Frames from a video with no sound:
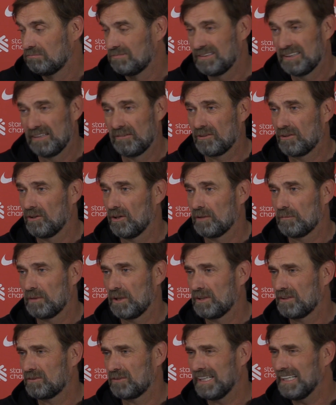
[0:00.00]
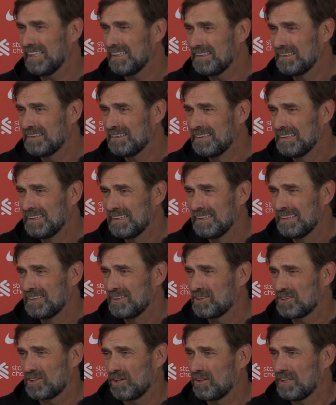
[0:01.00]
Never thought about it, really.
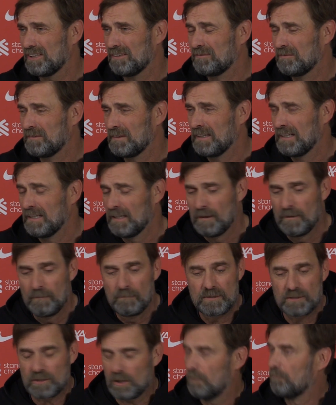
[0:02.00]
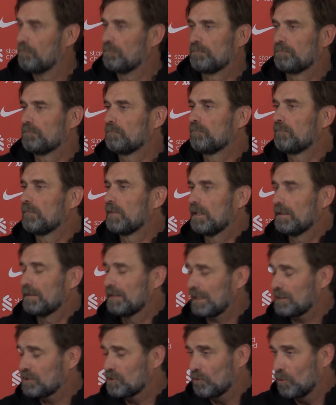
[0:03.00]
Sorry. So,
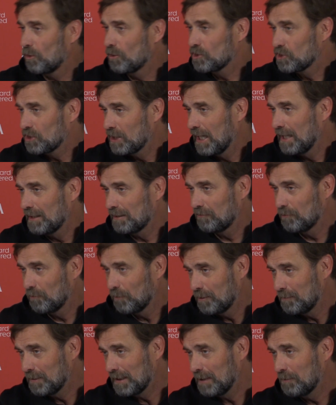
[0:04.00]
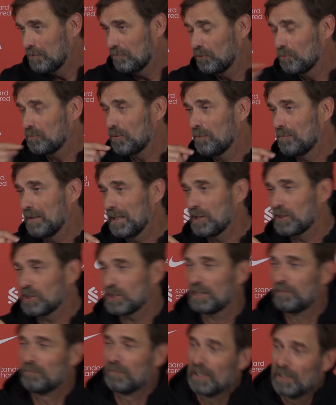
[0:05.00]
that's the wrong start. If you want to become a football
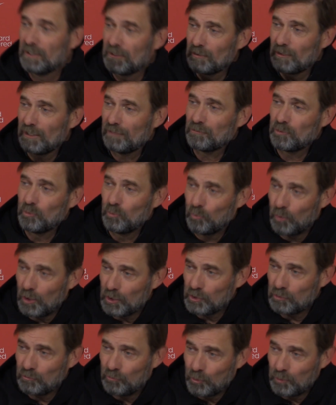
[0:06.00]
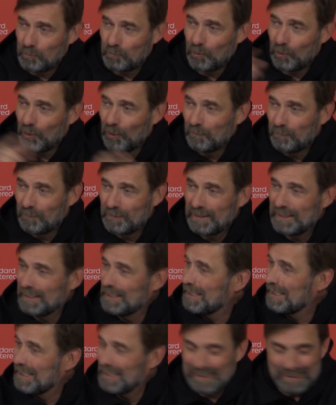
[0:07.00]
manager, you have to watch football
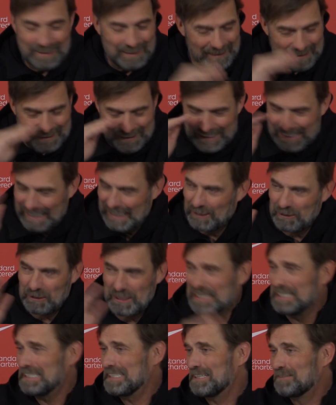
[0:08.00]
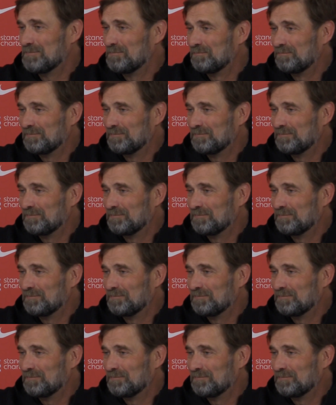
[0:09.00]
like crazy.